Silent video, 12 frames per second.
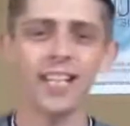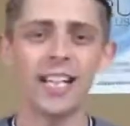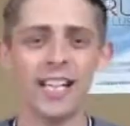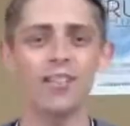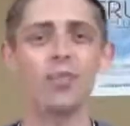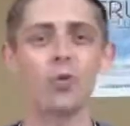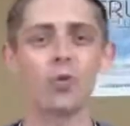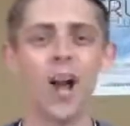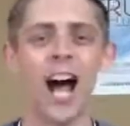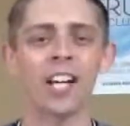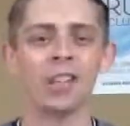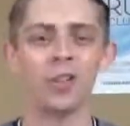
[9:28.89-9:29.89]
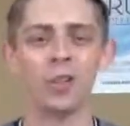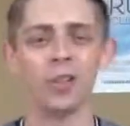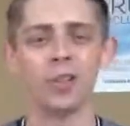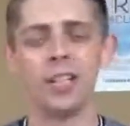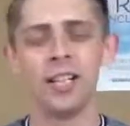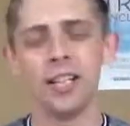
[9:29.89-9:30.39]
into
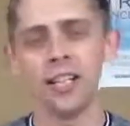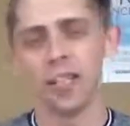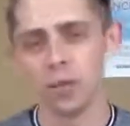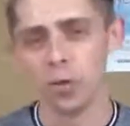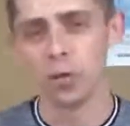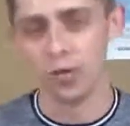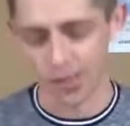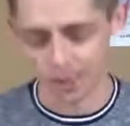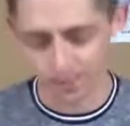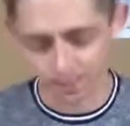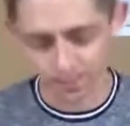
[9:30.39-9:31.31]
radical inclusion.